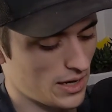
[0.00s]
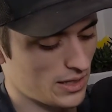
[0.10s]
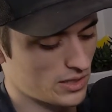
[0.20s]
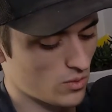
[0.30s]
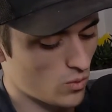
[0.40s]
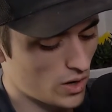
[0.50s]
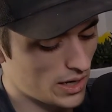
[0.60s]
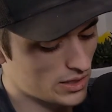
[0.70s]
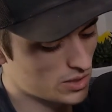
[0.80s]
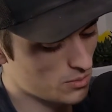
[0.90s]
is what
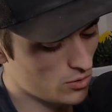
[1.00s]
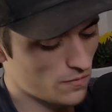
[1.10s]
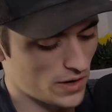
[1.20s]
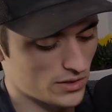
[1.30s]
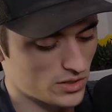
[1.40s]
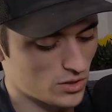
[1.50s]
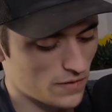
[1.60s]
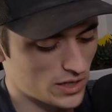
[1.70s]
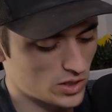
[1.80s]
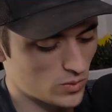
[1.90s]
is the moon phase? So if
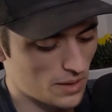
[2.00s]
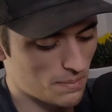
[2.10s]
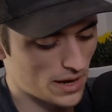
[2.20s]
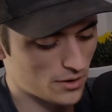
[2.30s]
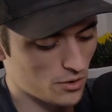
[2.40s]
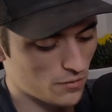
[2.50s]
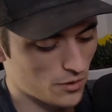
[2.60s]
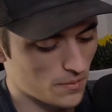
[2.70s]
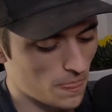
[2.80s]
I swipe back over,